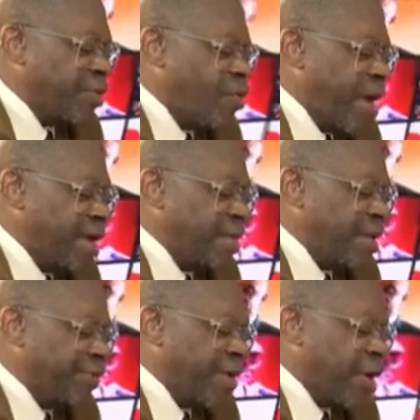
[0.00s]
way
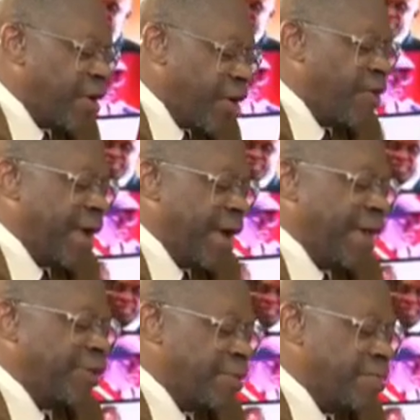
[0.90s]
things are going
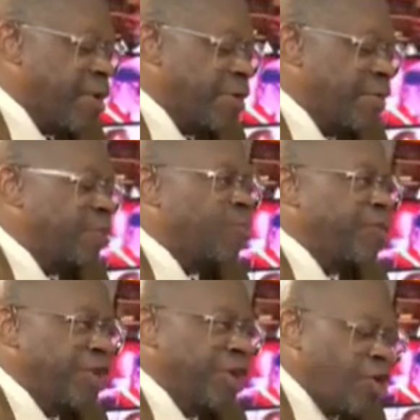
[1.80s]
at the moment
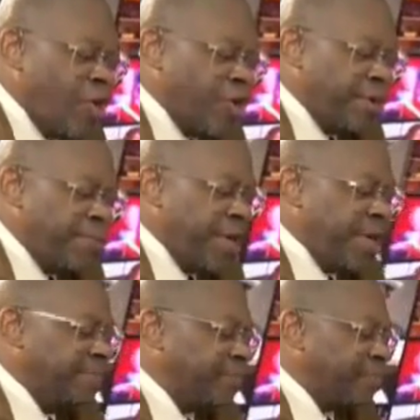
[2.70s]
with the
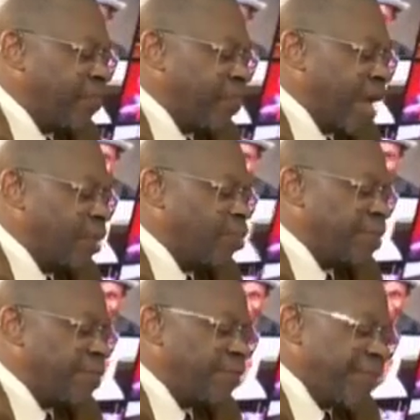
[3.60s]
economy, and
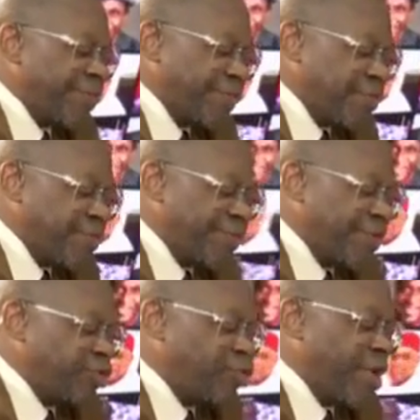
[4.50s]
with the fiscal
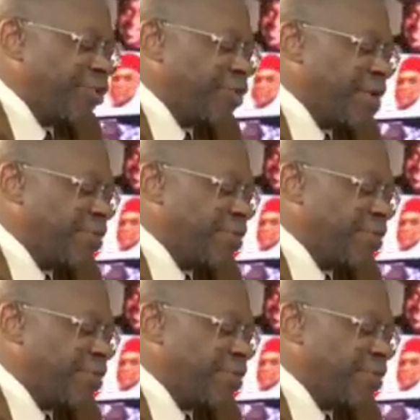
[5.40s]
situation in